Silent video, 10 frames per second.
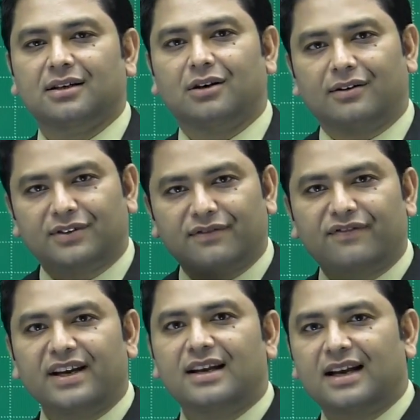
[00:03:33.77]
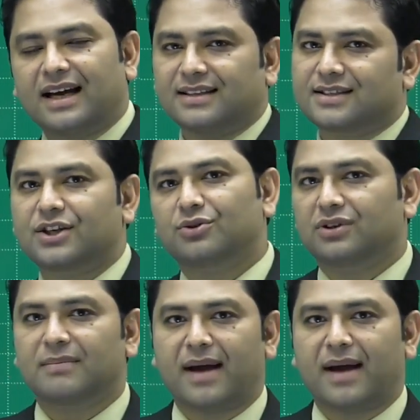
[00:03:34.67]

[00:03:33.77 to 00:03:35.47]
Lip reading: of the field lines due to the